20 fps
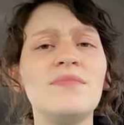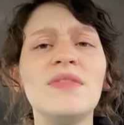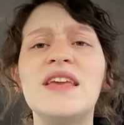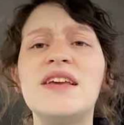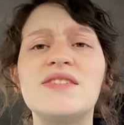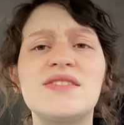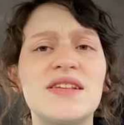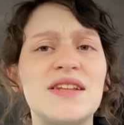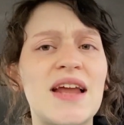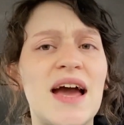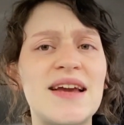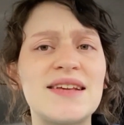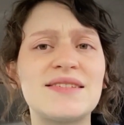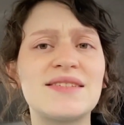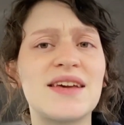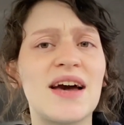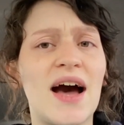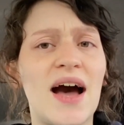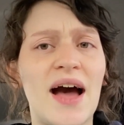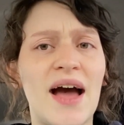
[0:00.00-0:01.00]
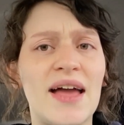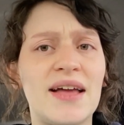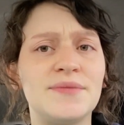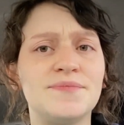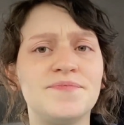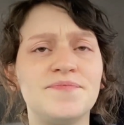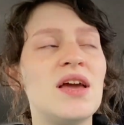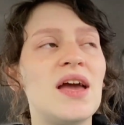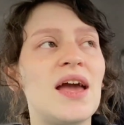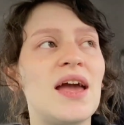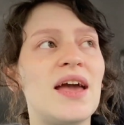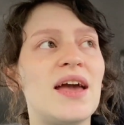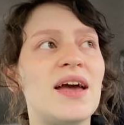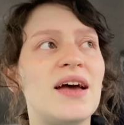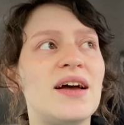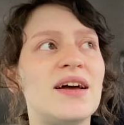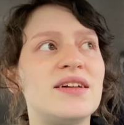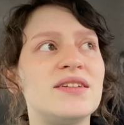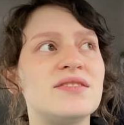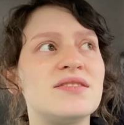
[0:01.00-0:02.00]
He's a nice guy,
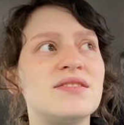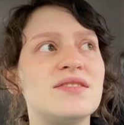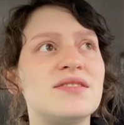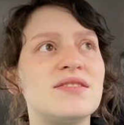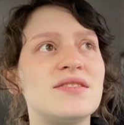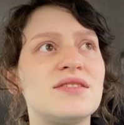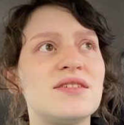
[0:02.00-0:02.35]
and